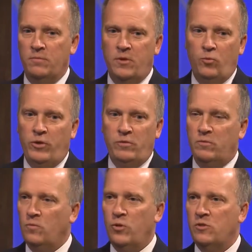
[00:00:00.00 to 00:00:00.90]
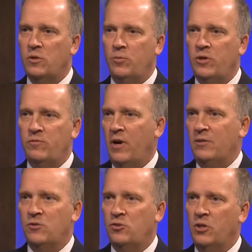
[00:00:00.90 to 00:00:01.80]
then we simply
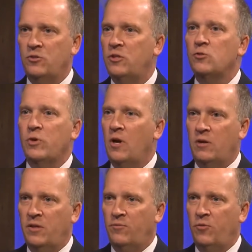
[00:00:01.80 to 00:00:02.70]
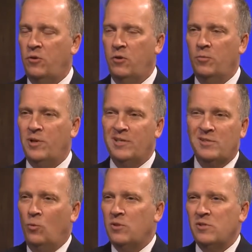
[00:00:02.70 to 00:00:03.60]
advised the judge disregard that footnote because
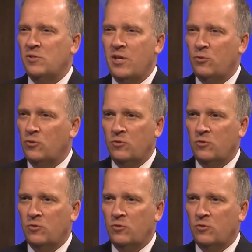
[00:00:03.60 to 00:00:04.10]
it wasn't central